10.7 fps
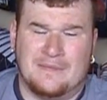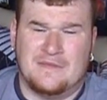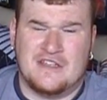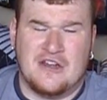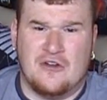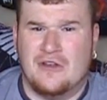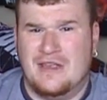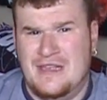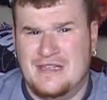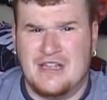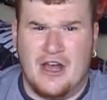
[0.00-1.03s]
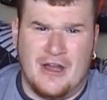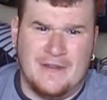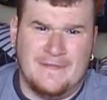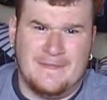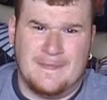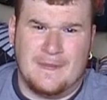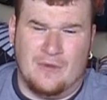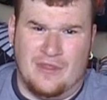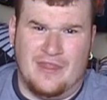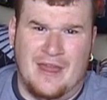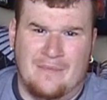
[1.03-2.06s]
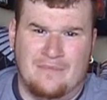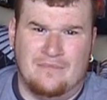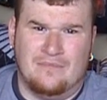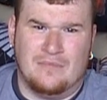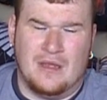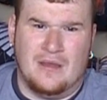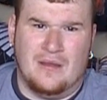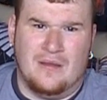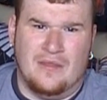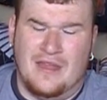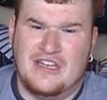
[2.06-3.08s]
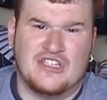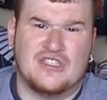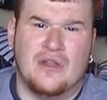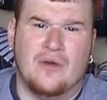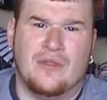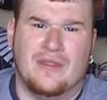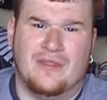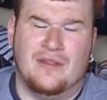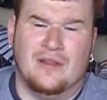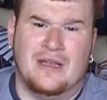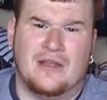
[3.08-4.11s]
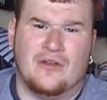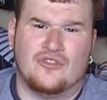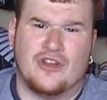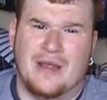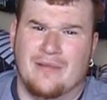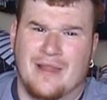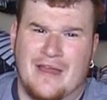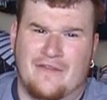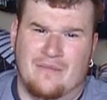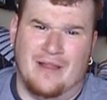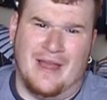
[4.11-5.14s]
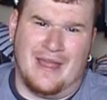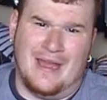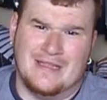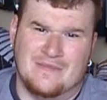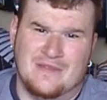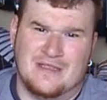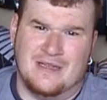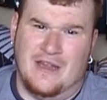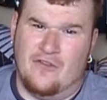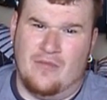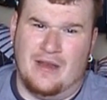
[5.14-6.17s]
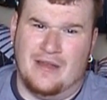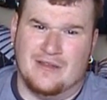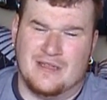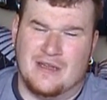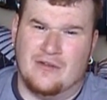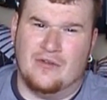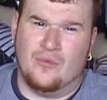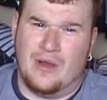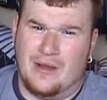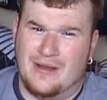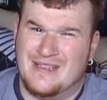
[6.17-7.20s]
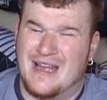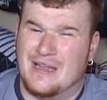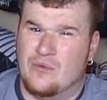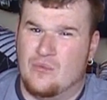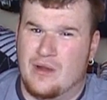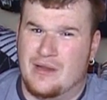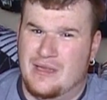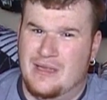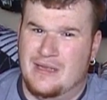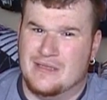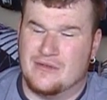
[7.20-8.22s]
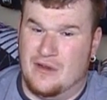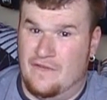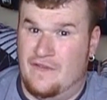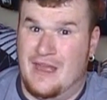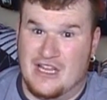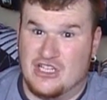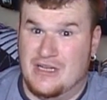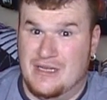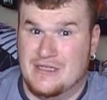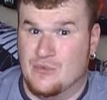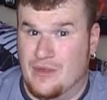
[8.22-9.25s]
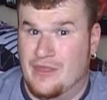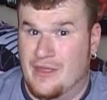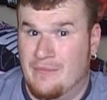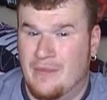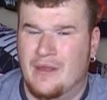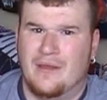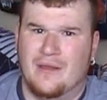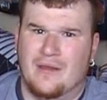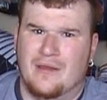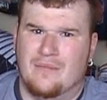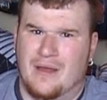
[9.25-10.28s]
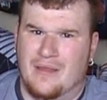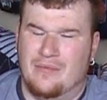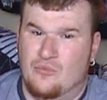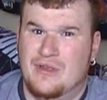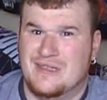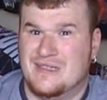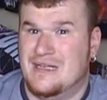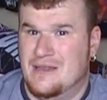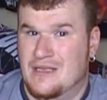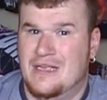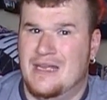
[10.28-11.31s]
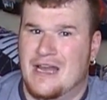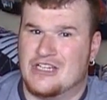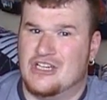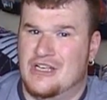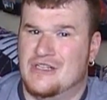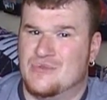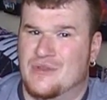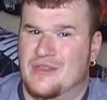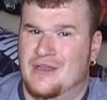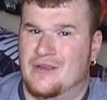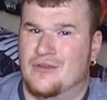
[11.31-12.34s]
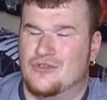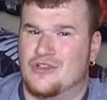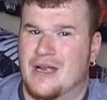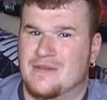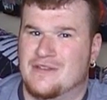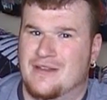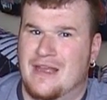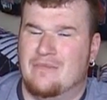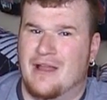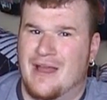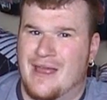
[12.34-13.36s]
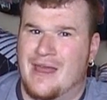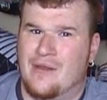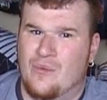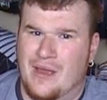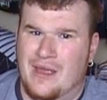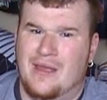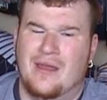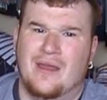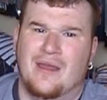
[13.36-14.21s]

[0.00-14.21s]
So he's gone with them. They just know that the Indigo tribe left and Black Hand's missing everybody else. They don't know exactly where he is or if he actually is with them. But we see that he actually is with the Indigo tribe. So they take Black Hand away.